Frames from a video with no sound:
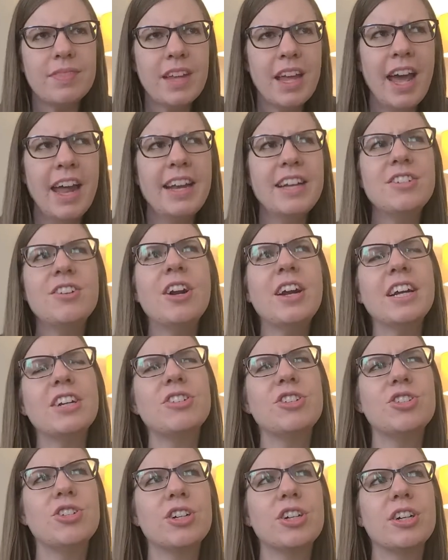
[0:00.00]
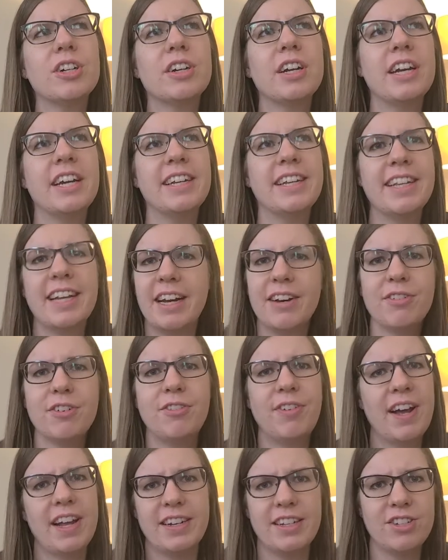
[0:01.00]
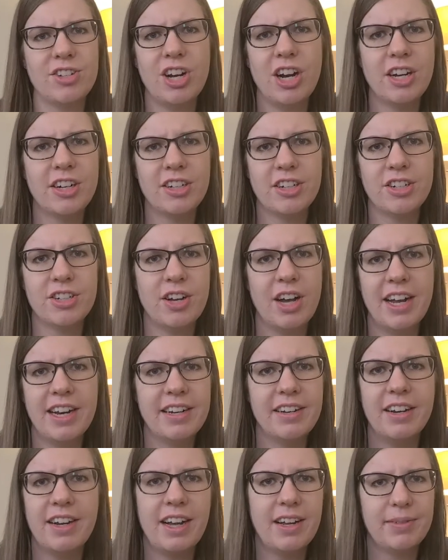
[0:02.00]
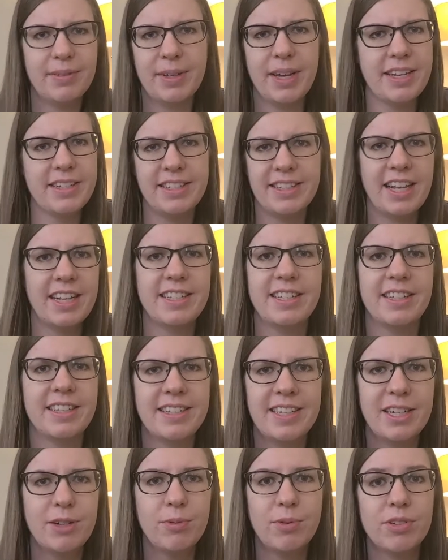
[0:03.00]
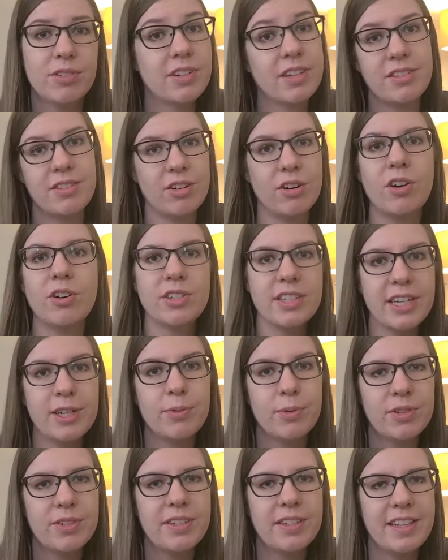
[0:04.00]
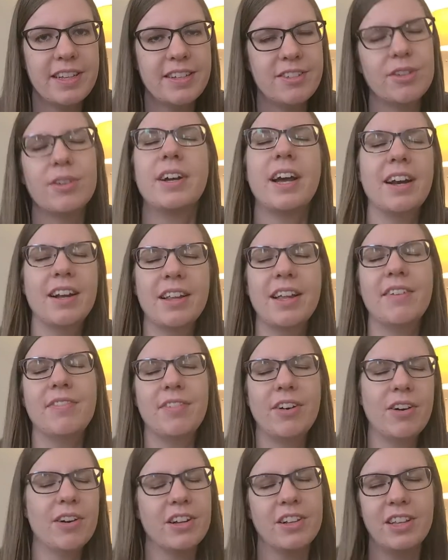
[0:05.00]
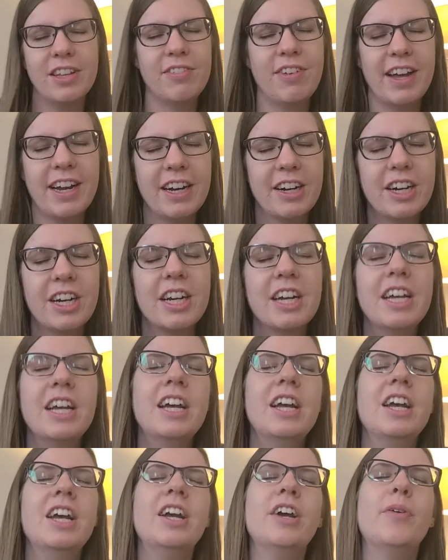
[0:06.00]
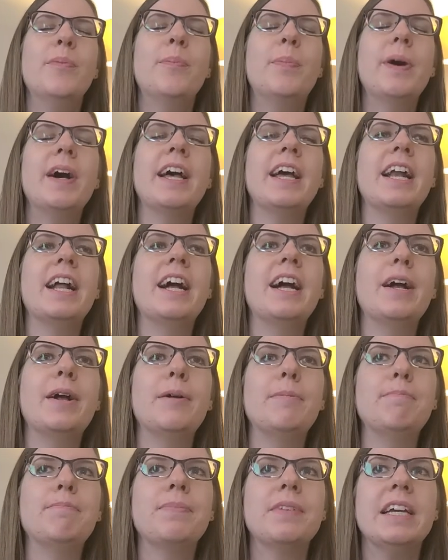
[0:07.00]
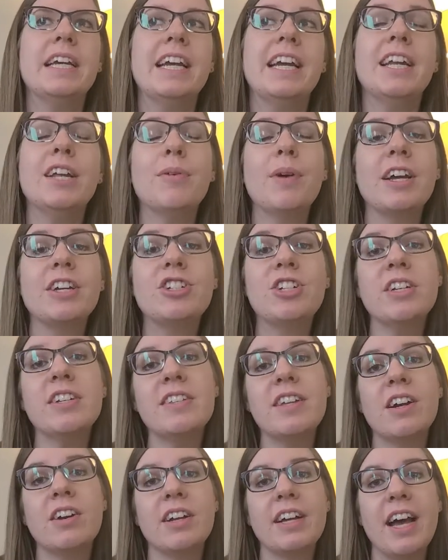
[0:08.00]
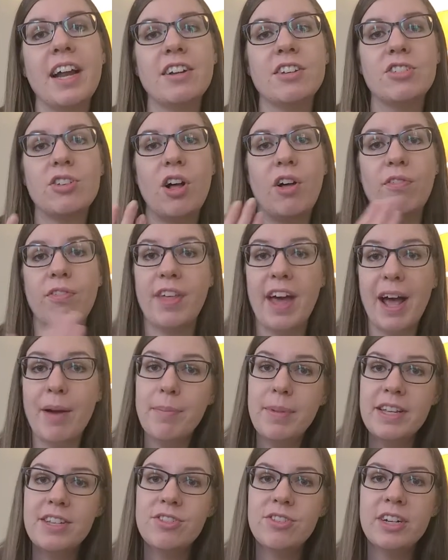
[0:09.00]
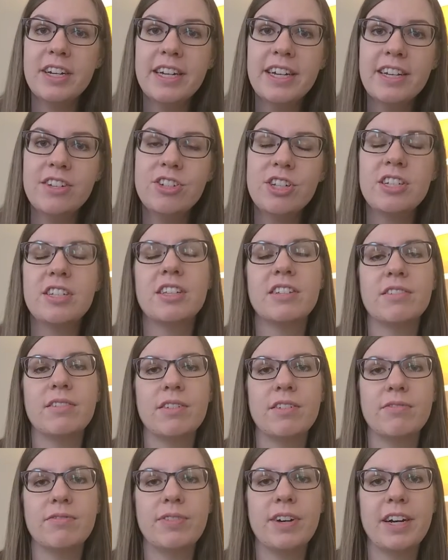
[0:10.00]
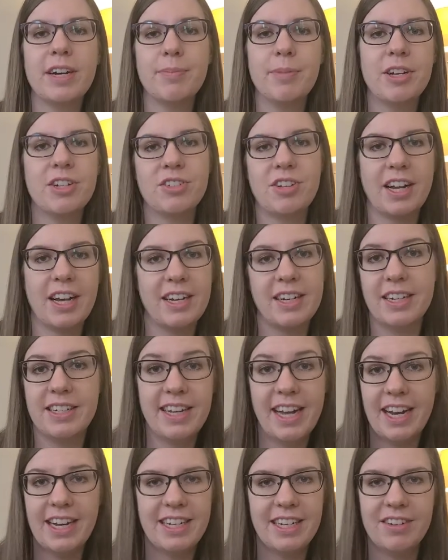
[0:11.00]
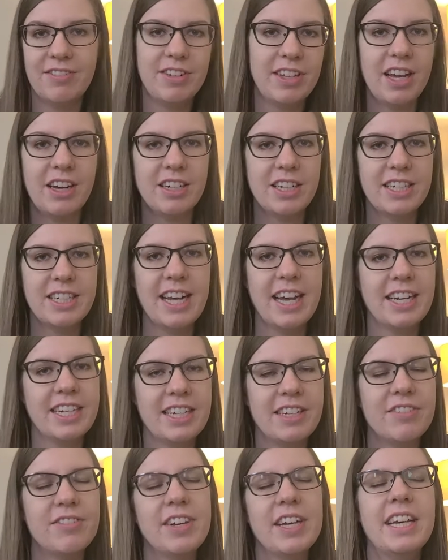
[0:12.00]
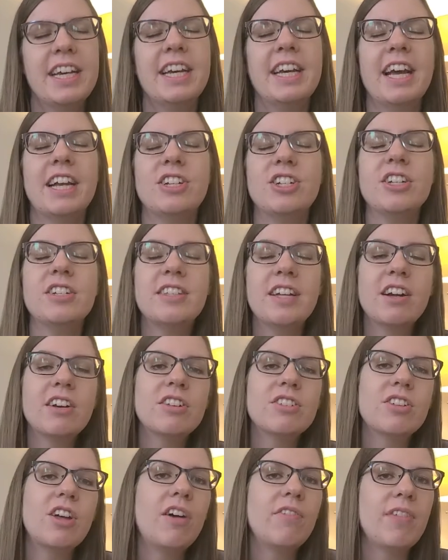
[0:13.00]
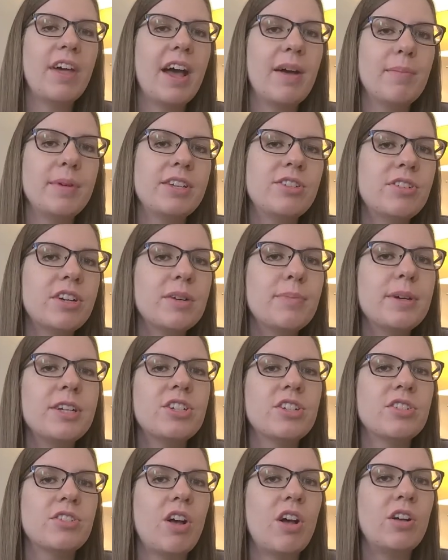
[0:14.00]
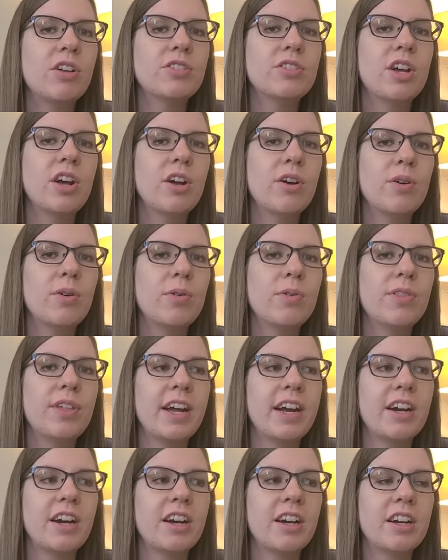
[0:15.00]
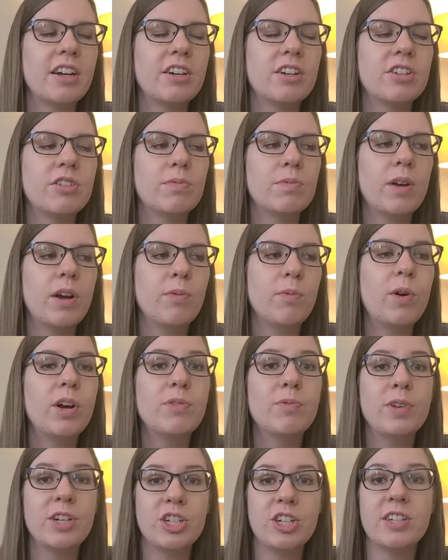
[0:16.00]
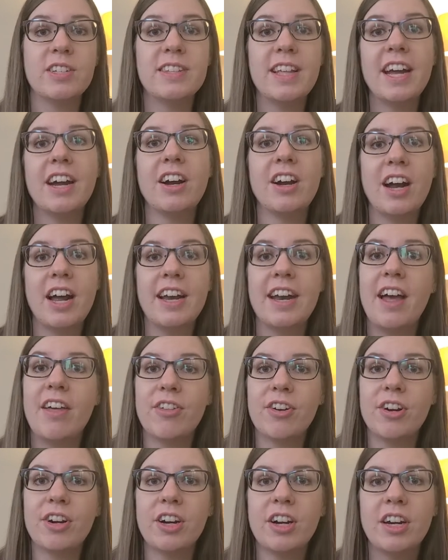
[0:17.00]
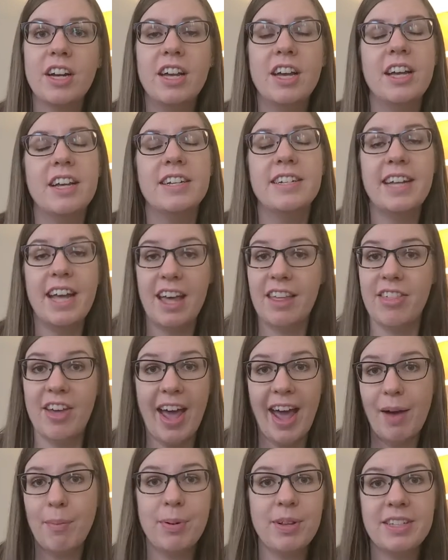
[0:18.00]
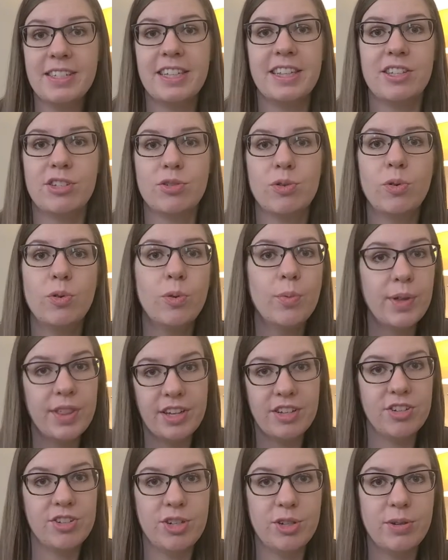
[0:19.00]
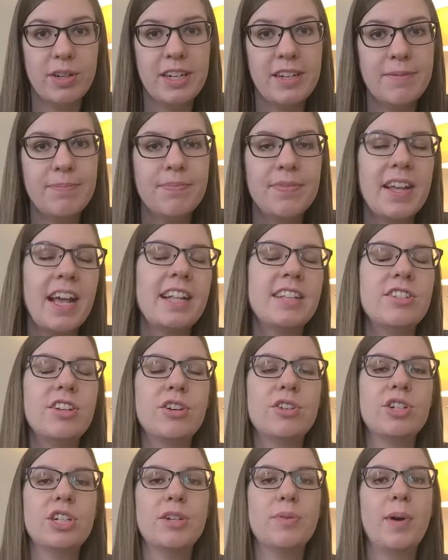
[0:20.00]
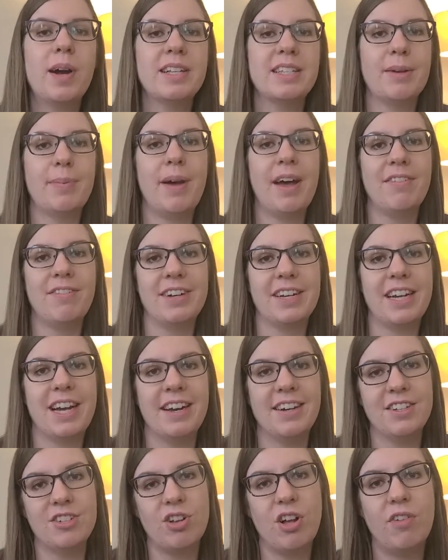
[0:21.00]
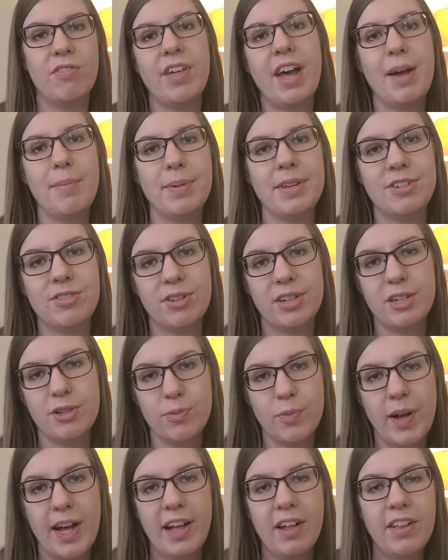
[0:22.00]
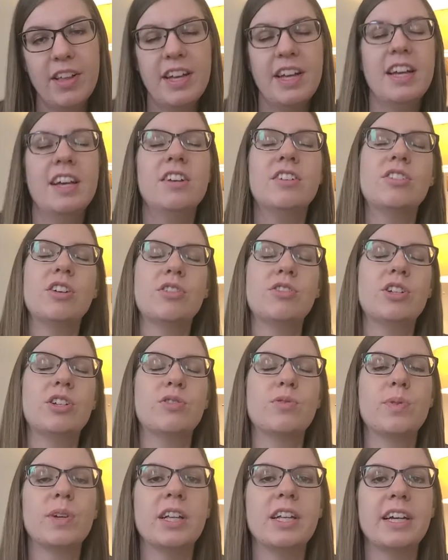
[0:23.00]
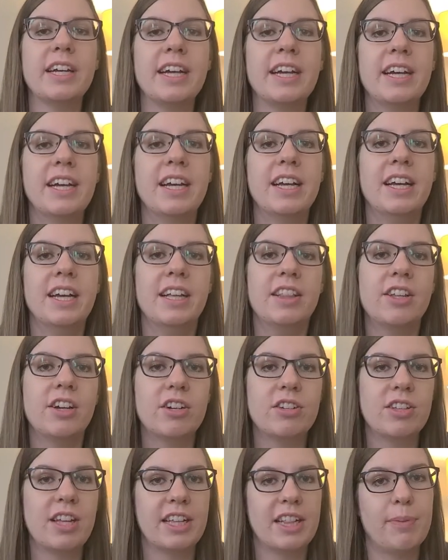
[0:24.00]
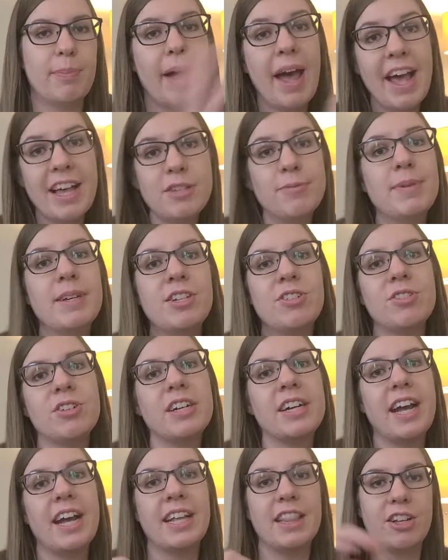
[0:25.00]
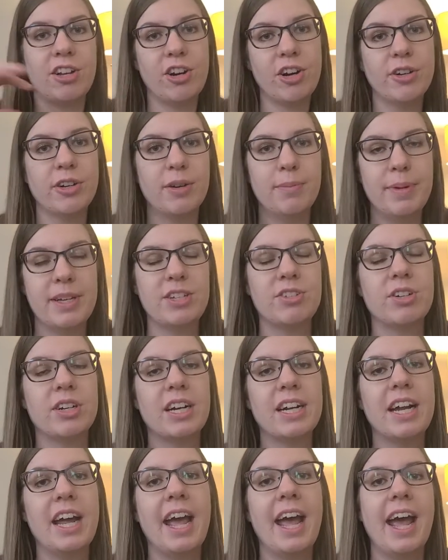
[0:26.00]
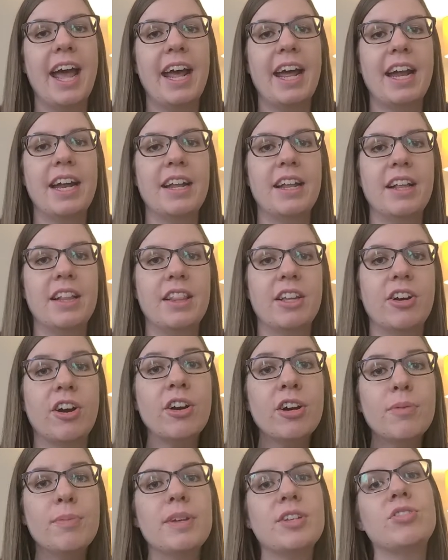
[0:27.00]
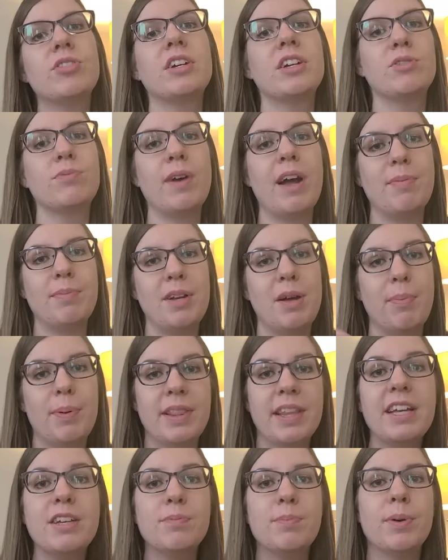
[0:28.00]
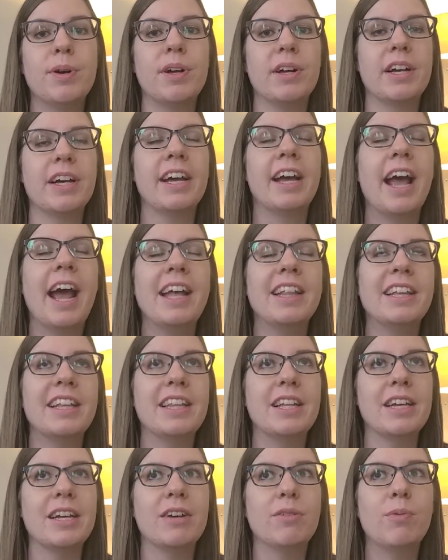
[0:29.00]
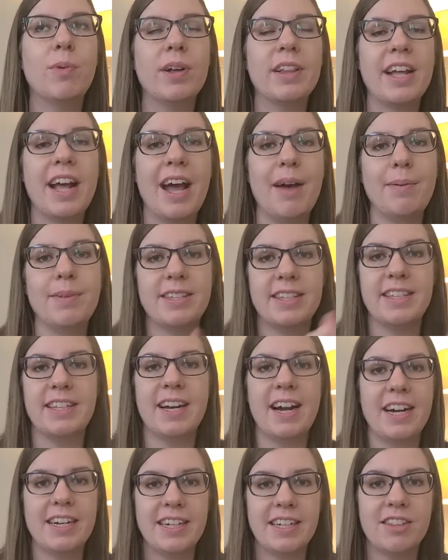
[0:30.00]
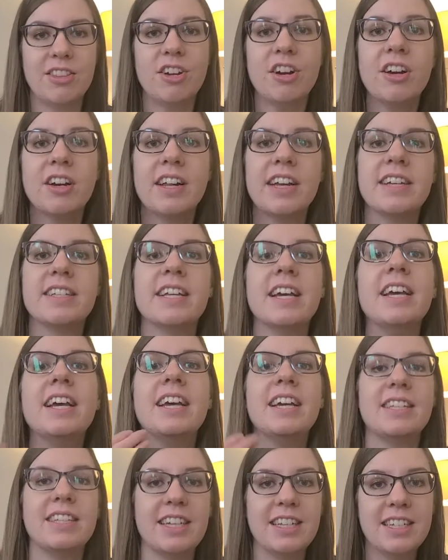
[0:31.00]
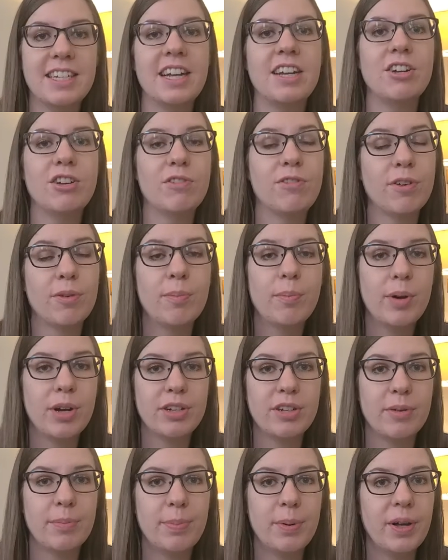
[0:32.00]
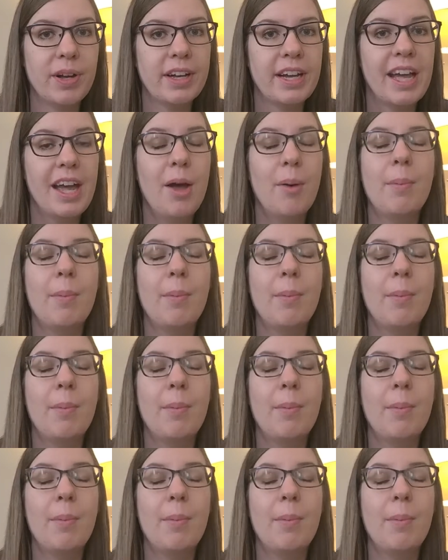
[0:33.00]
And he's not actually sure, they never found his daughter, so I'm guessing that's in the sequels, because there are sequels to this, so it kind of left on a cliffhanger. But anyway, she's there to kind of solve that mystery, because she's very much like a detective, young detective, and she's there to solve that mystery, but she's also there, when she's there, another death happens at the school with a student, and so she winds up having to kind of solve that mystery as well. So she's really, there's like the past mystery and the current mystery, and the current mystery is wrapped up in this book, and then the one that happens in the 1930s is continued from book to book.